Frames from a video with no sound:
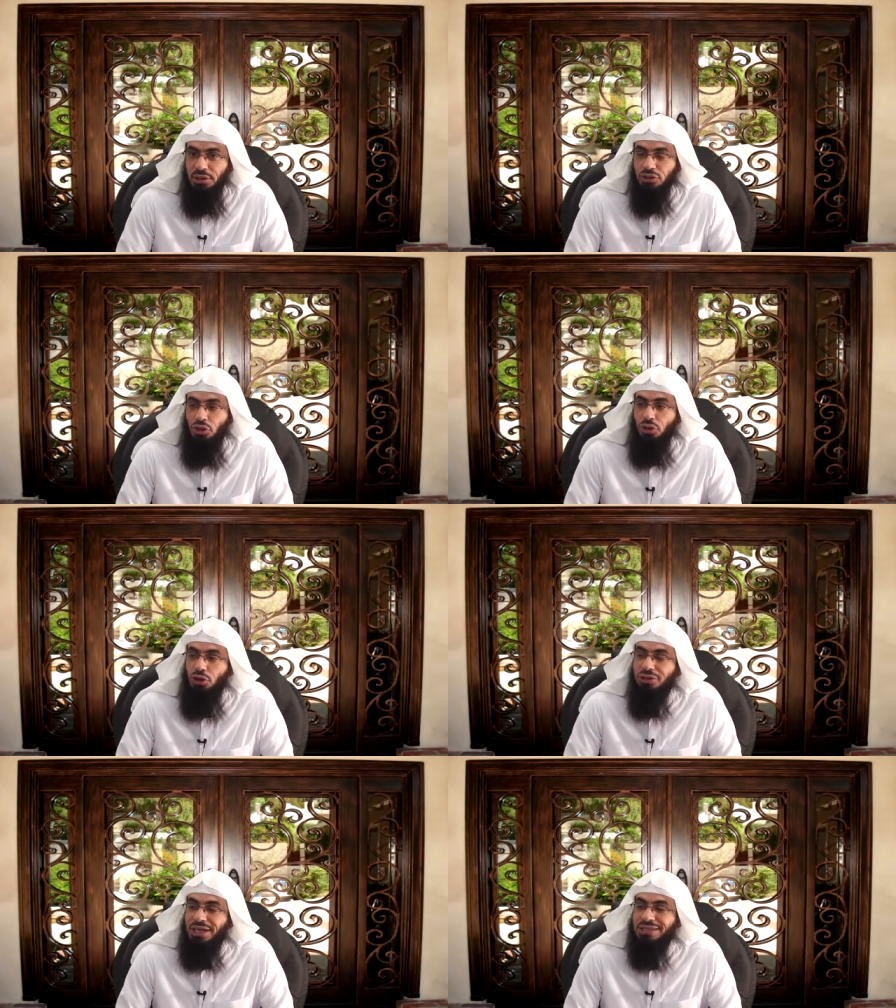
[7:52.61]
So
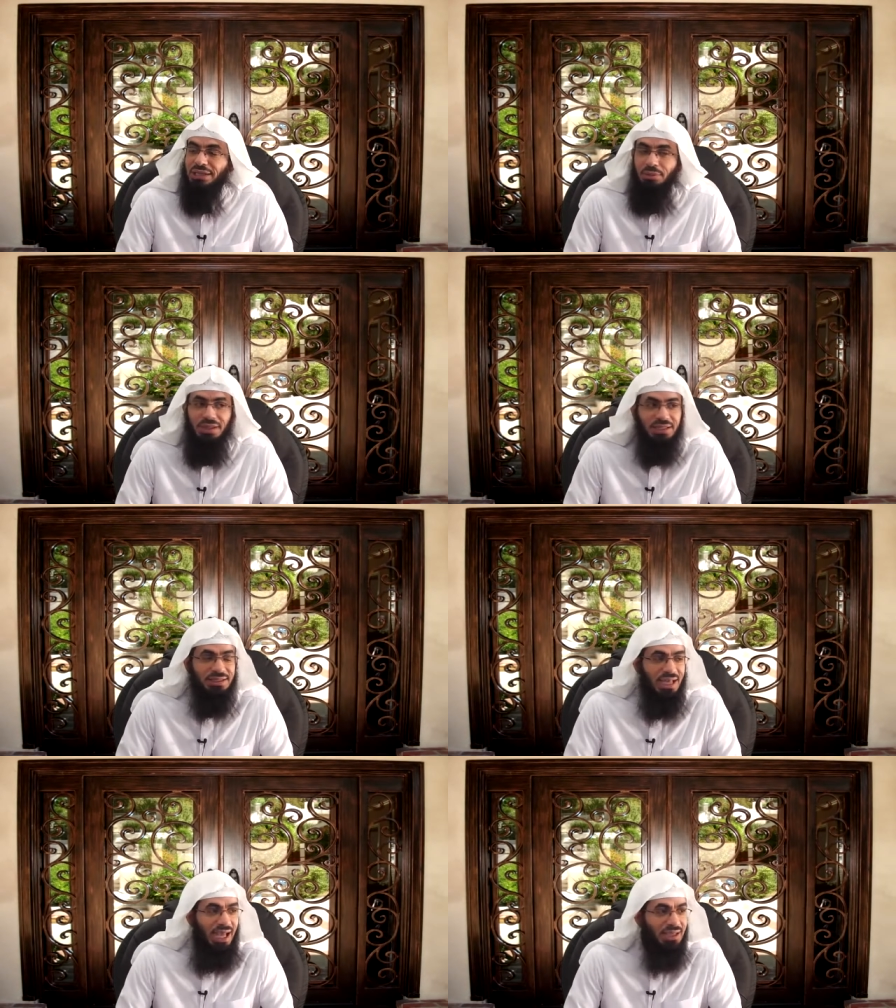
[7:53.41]
those are some of the
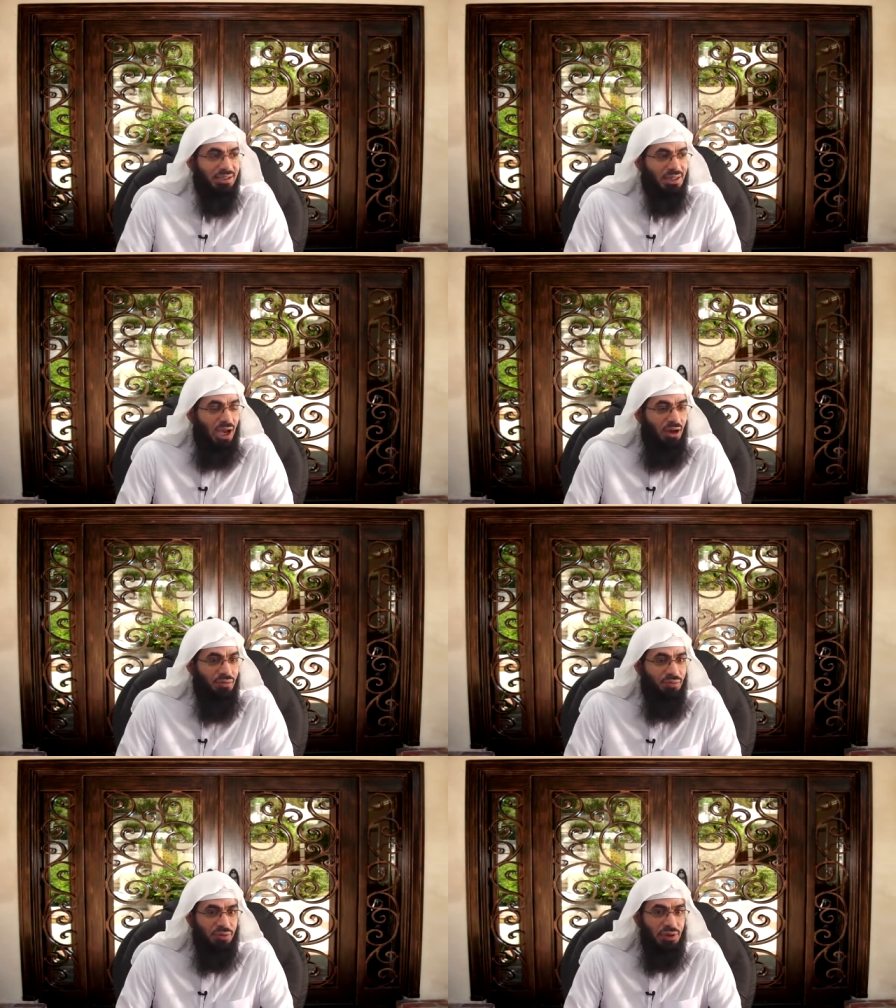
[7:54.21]
signs
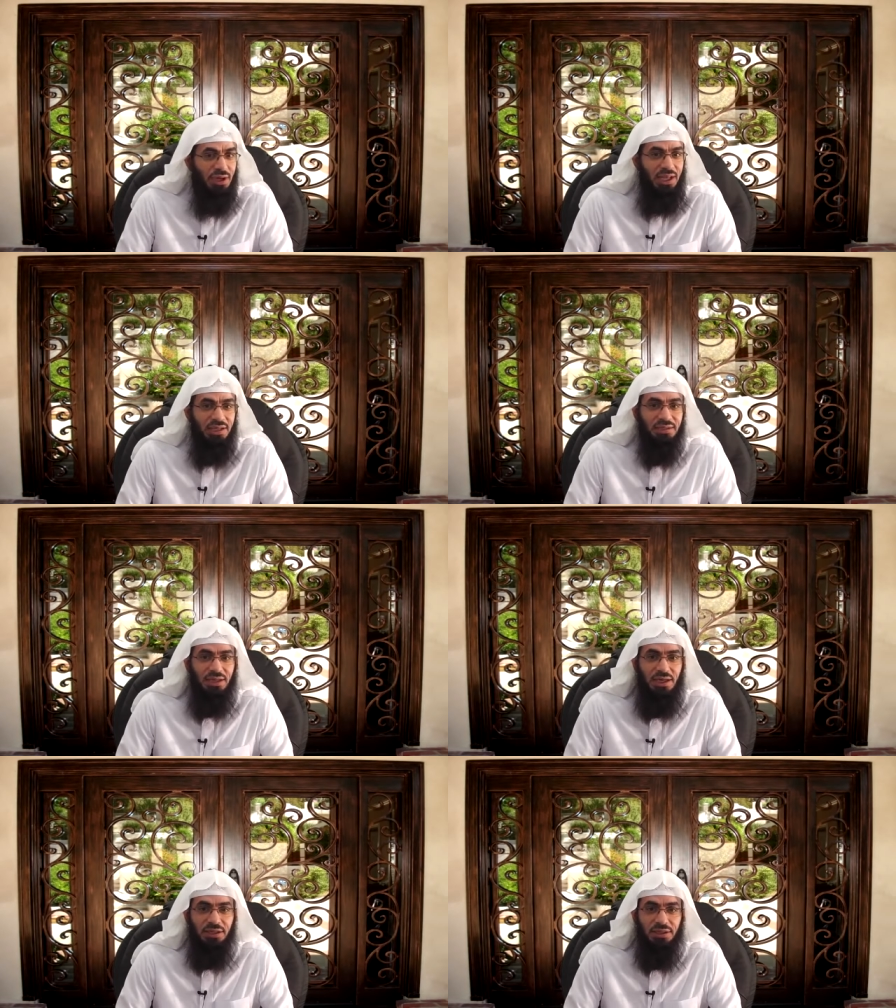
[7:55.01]
of Laylat
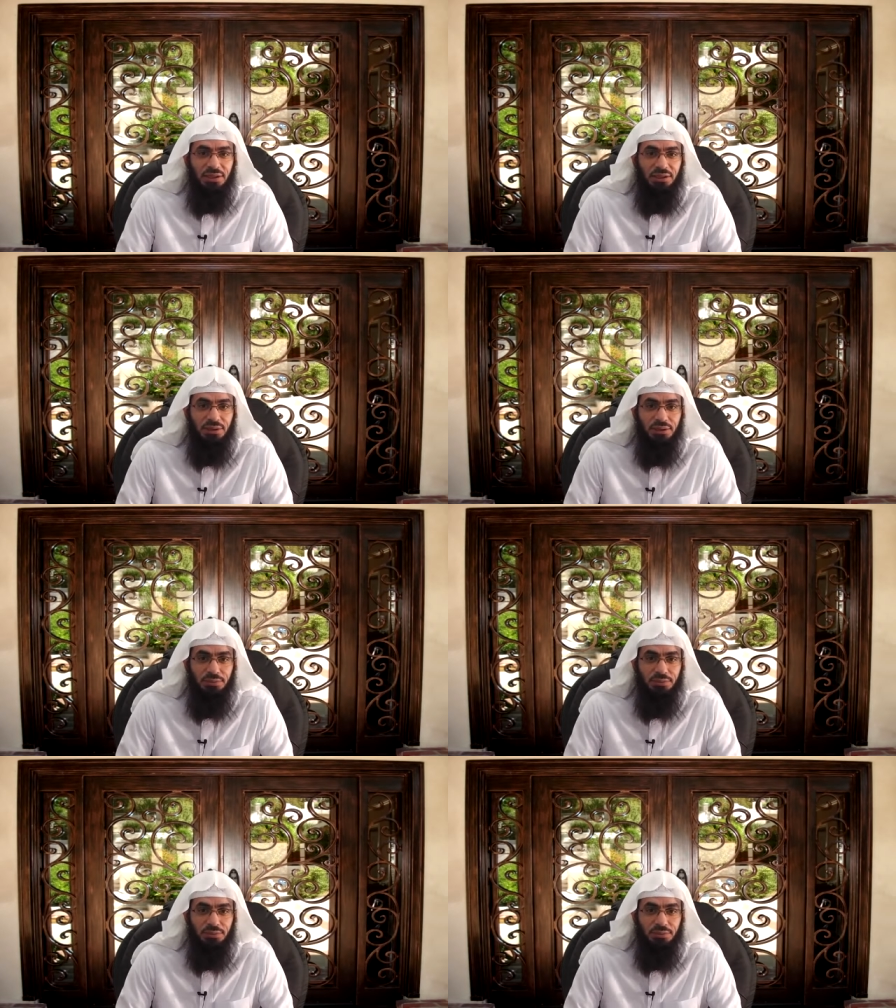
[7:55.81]
al Qadr.